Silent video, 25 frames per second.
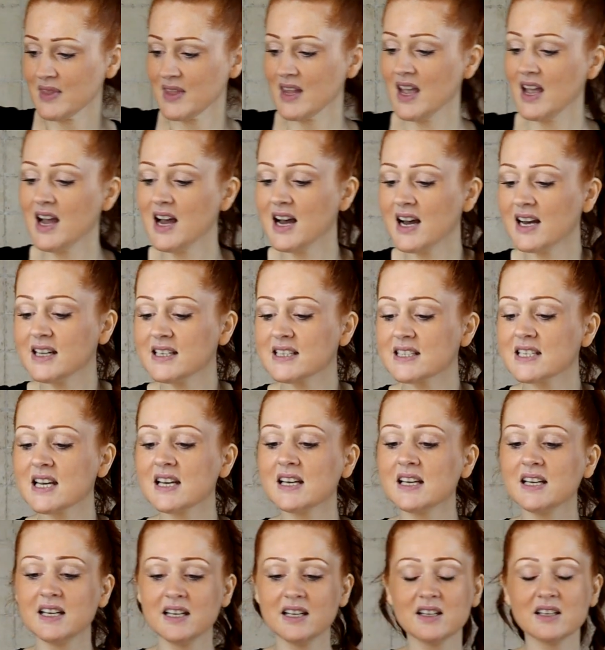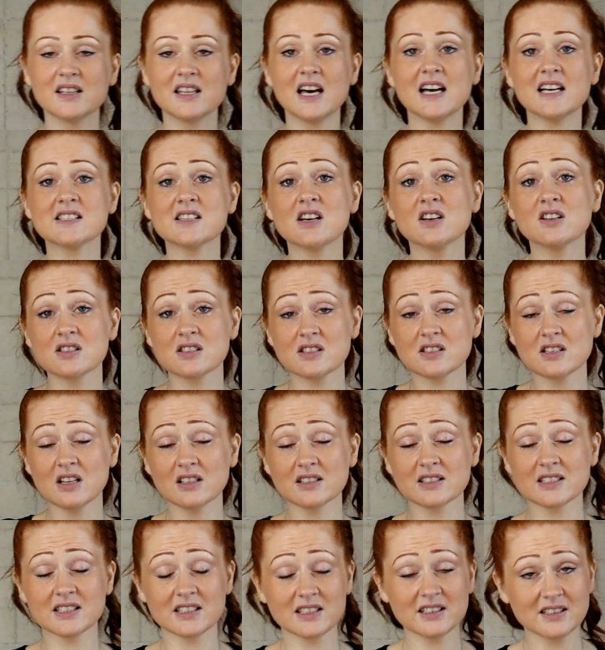and that's
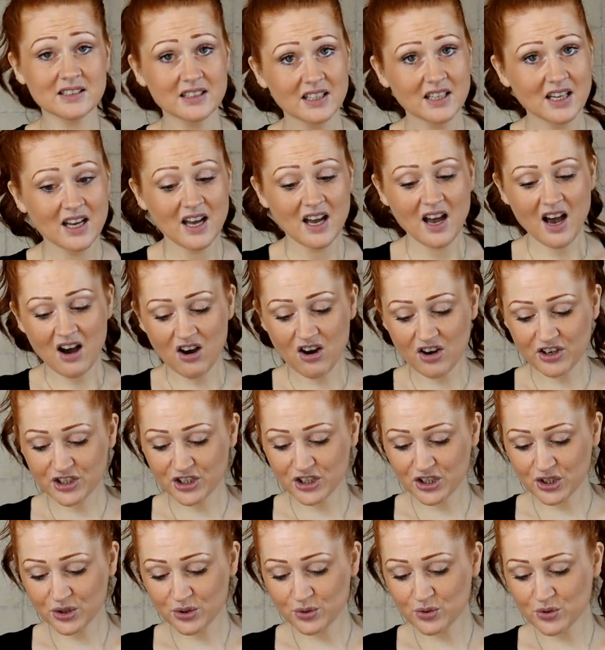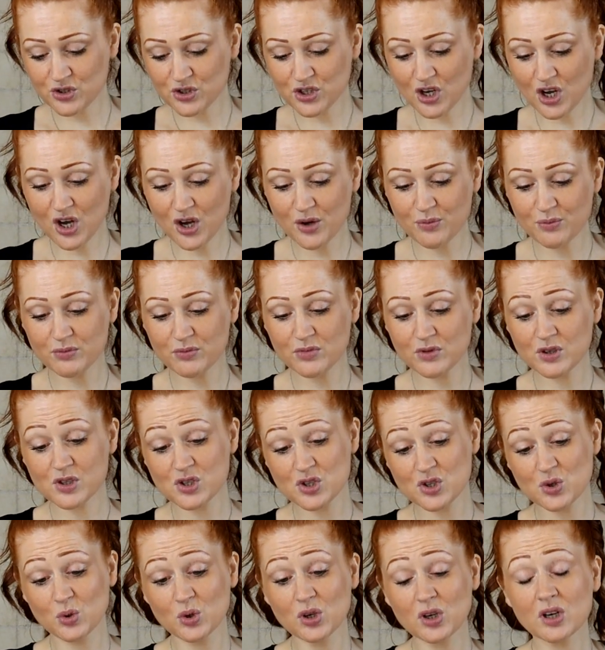unsalted. I use
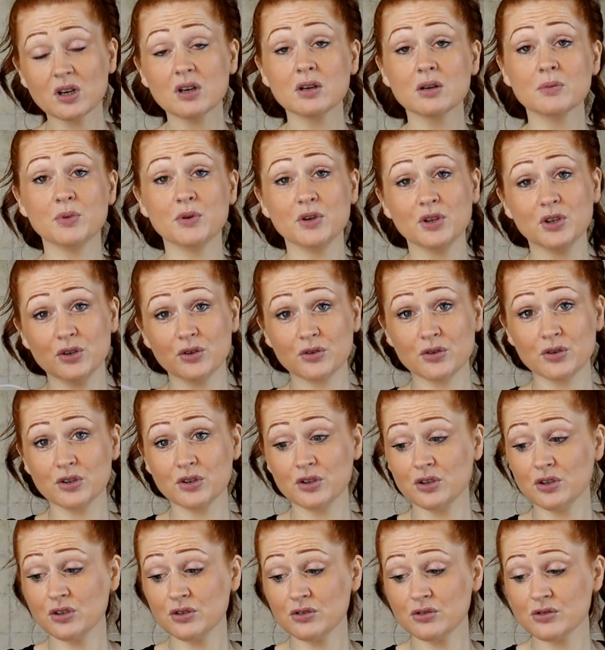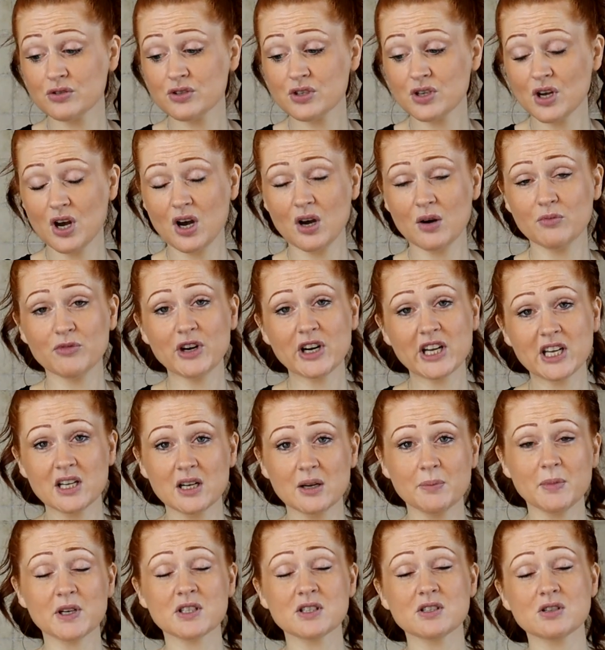stork, but you can use
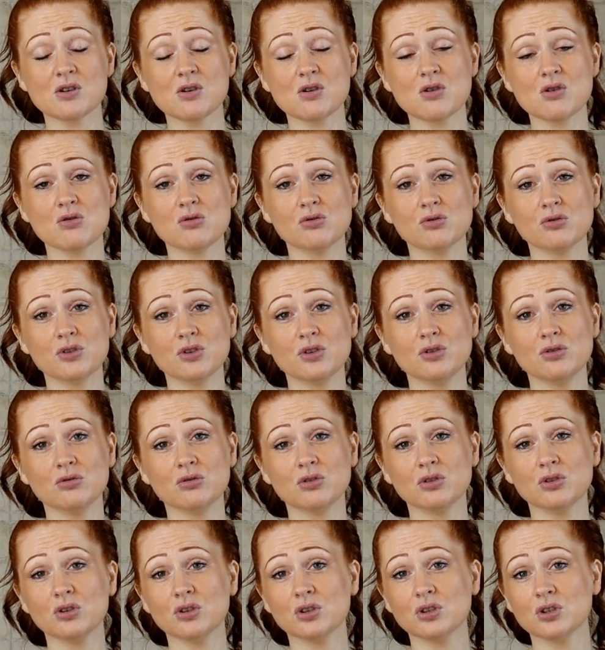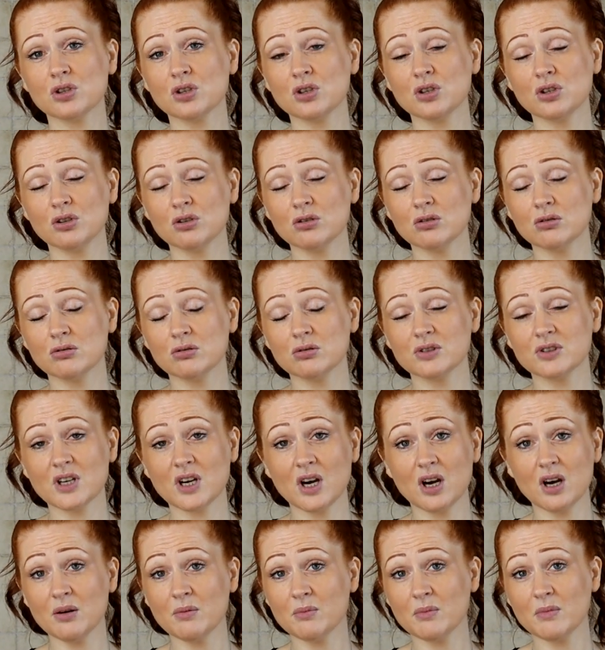regular butter, or you can use
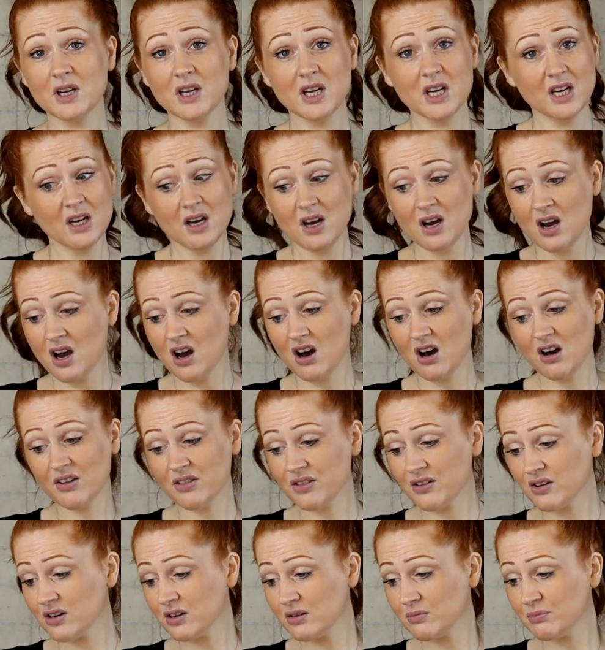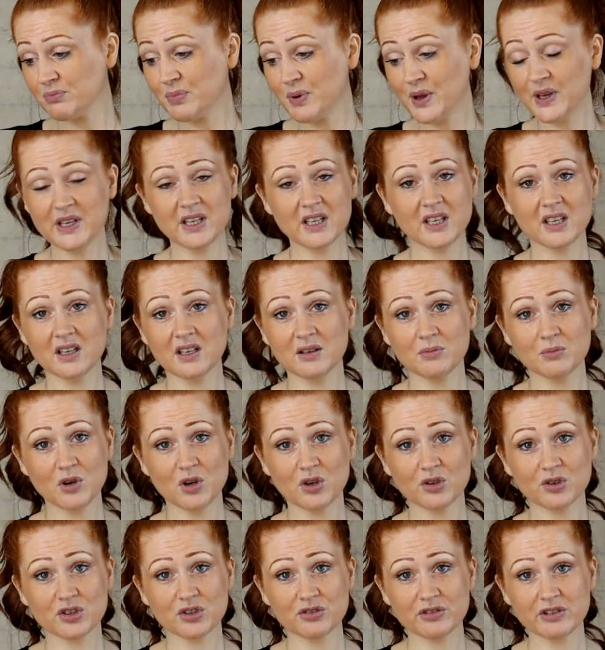other baking
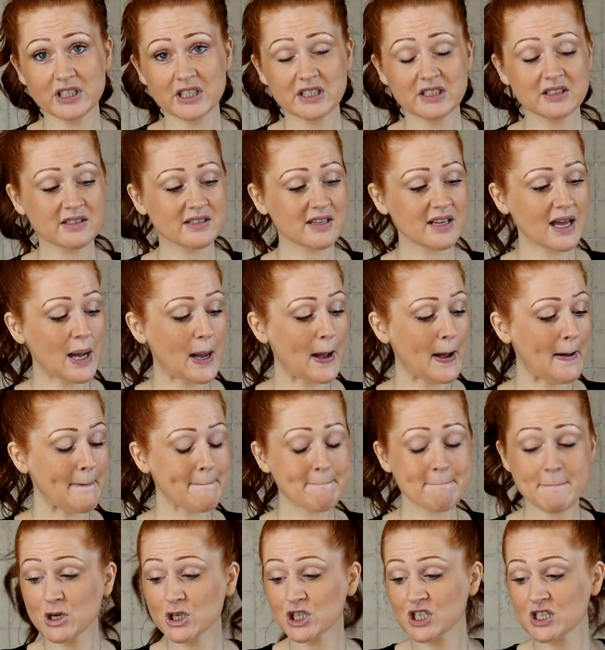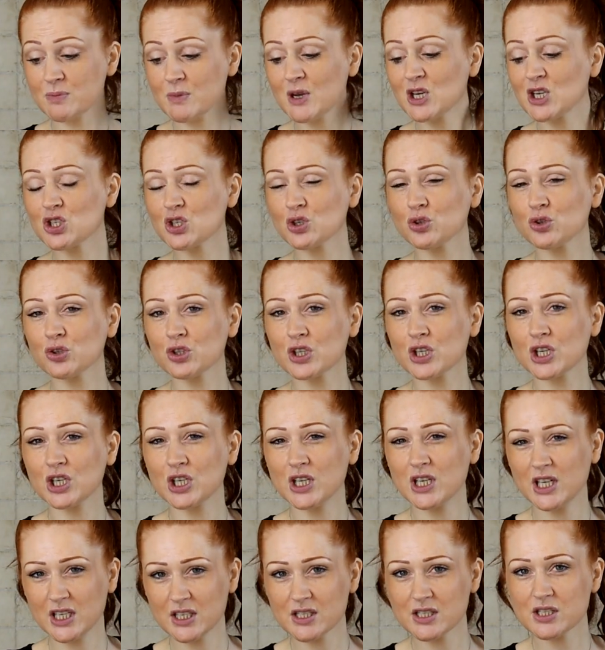margarines. Just make sure
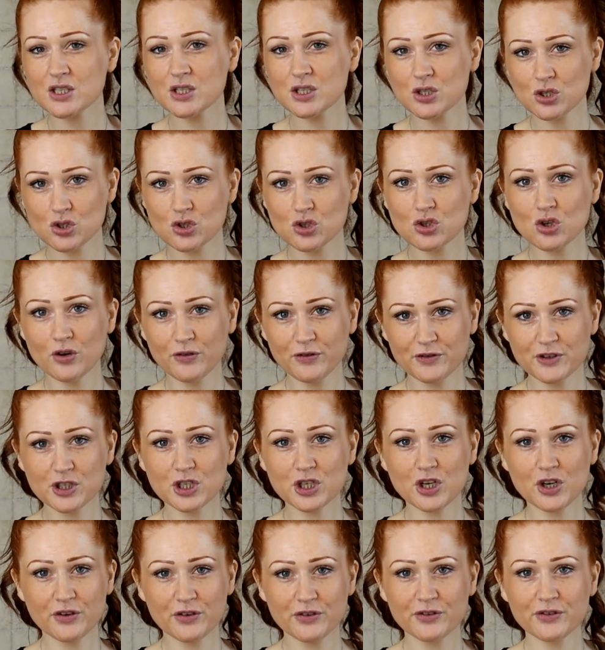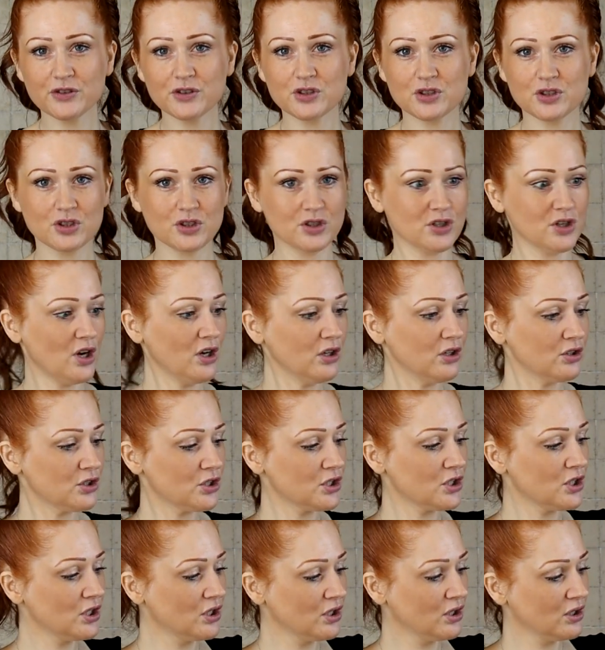that it's soft enough to
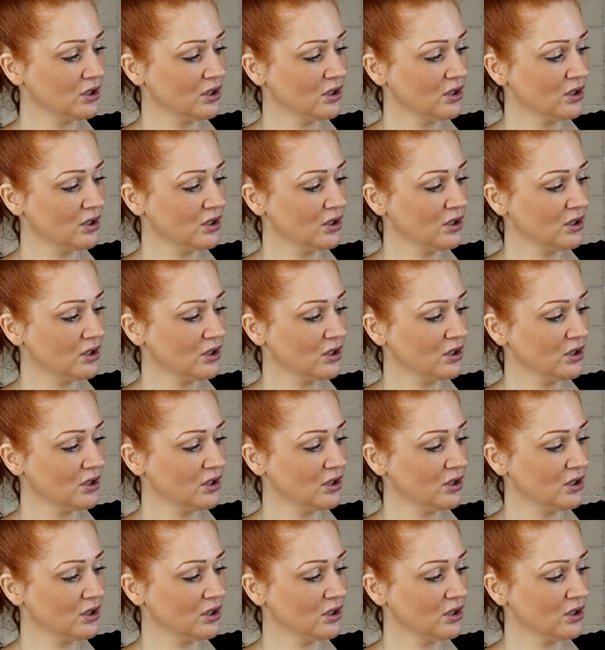touch.